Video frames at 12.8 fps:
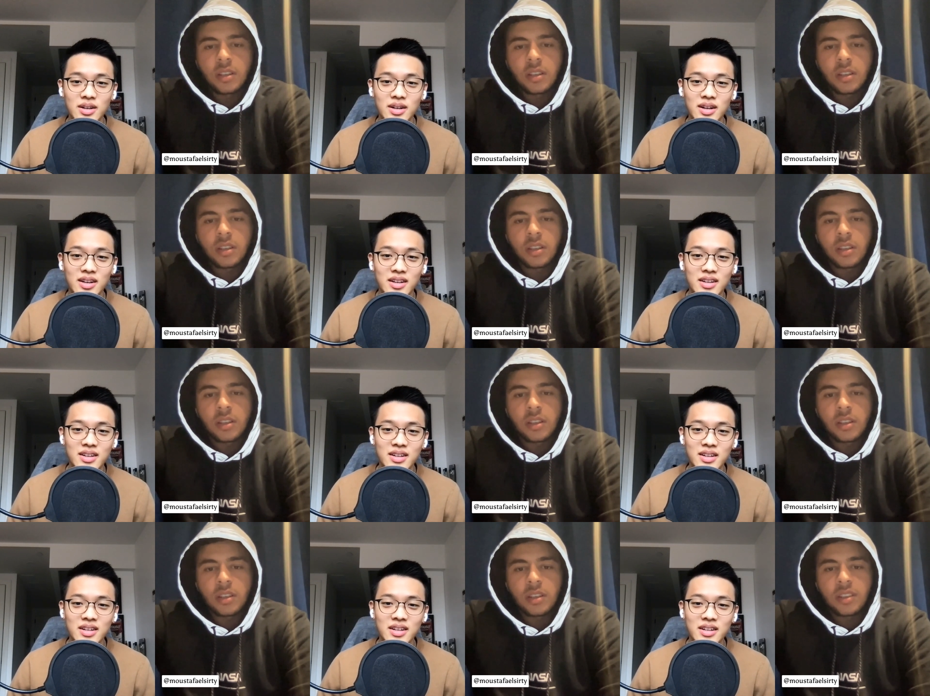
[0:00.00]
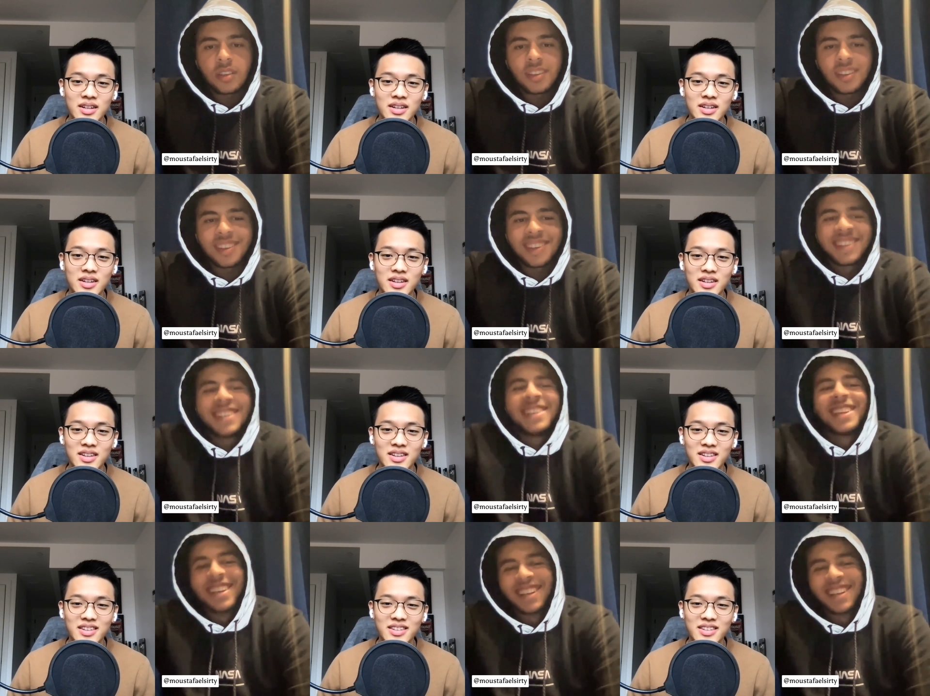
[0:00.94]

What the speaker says: [no speech]